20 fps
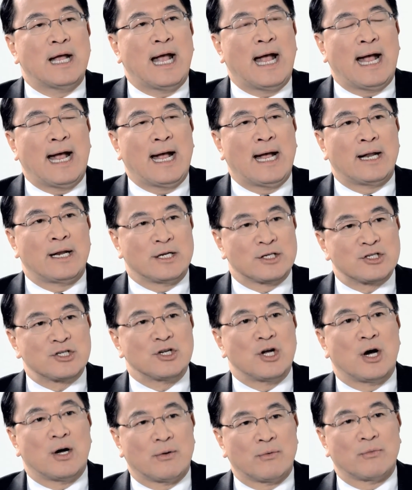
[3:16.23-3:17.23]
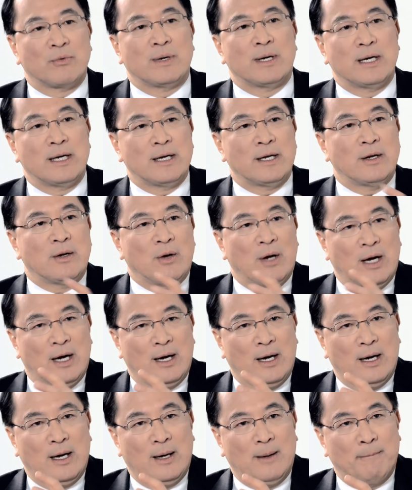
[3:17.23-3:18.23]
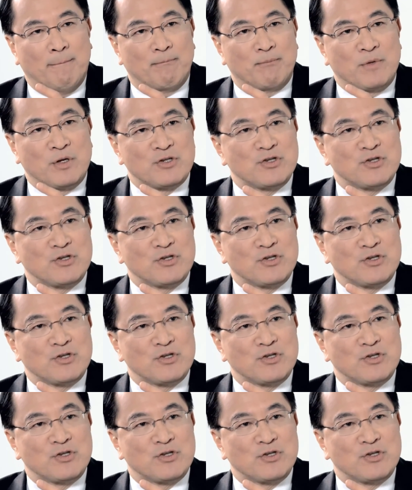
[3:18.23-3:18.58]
and it's not really um,